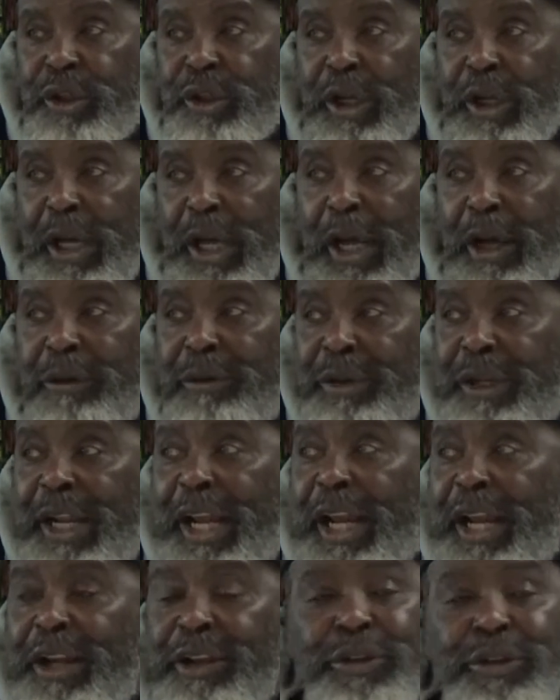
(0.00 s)
how
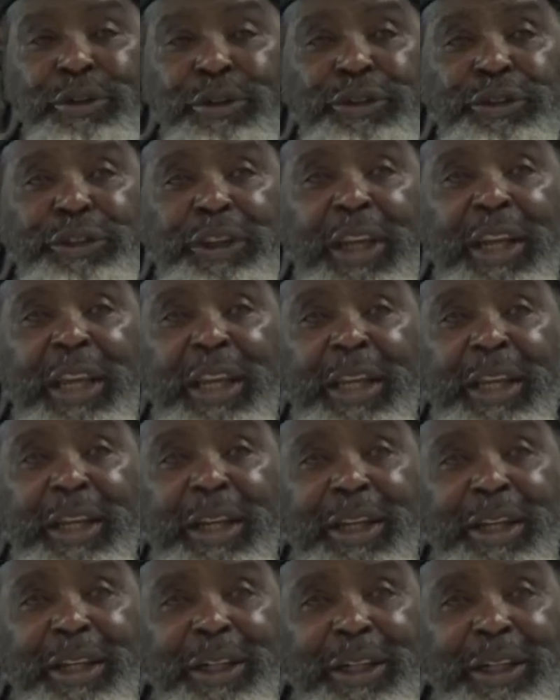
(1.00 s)
dare you say
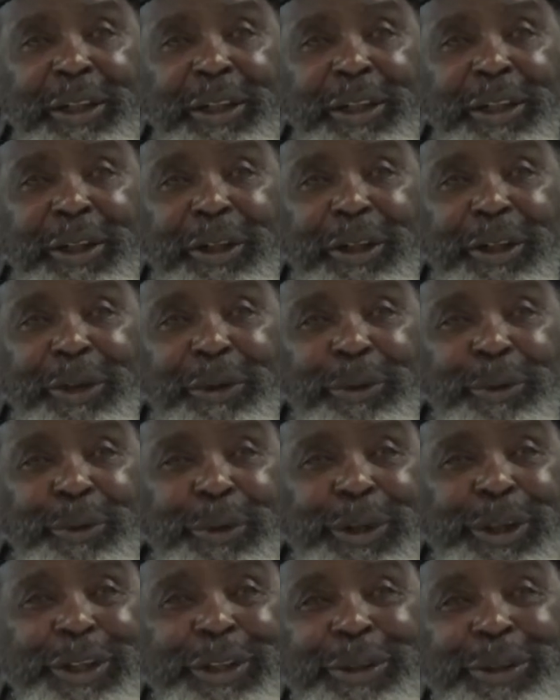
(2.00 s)

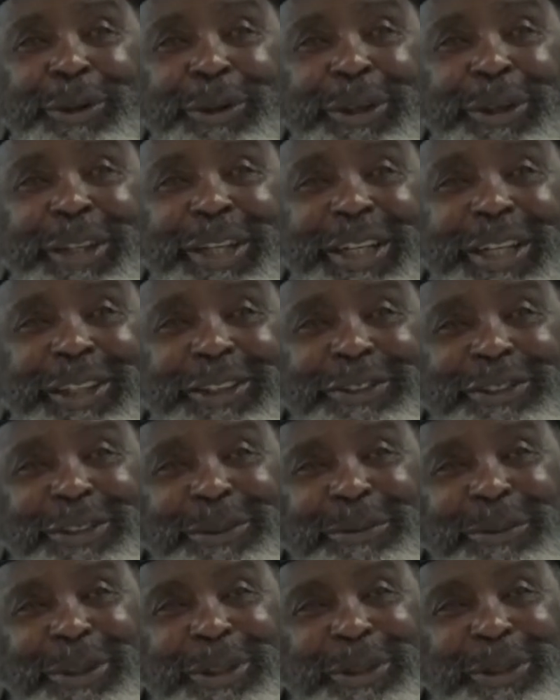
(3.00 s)
we're doing this
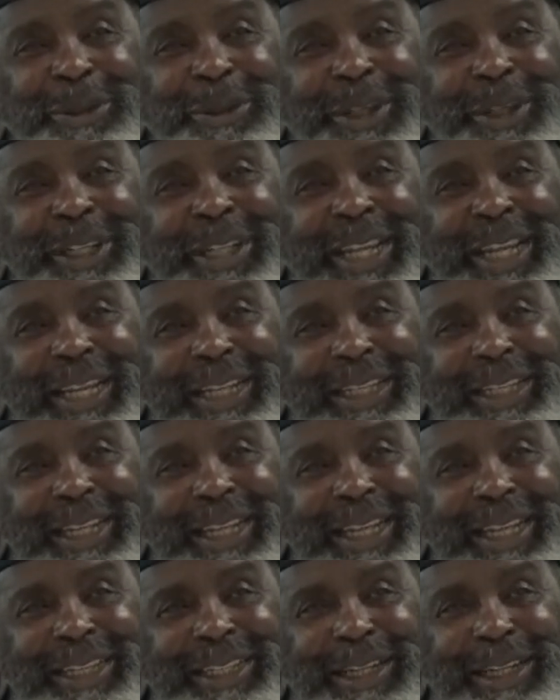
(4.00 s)
and we're doing that,
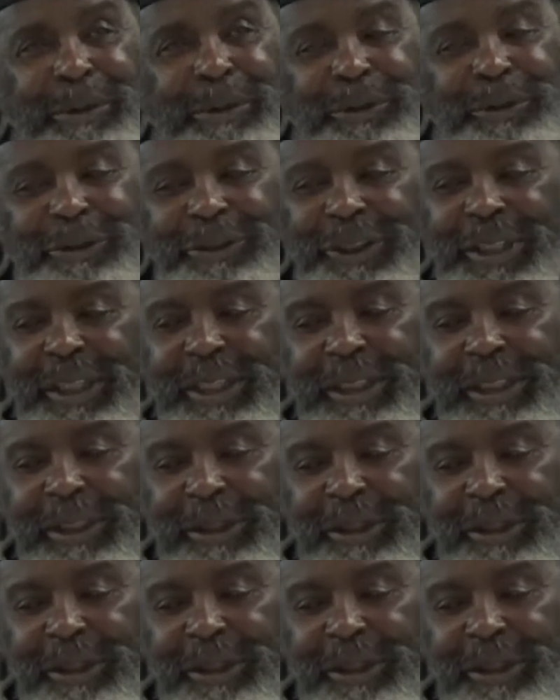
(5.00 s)
like they would say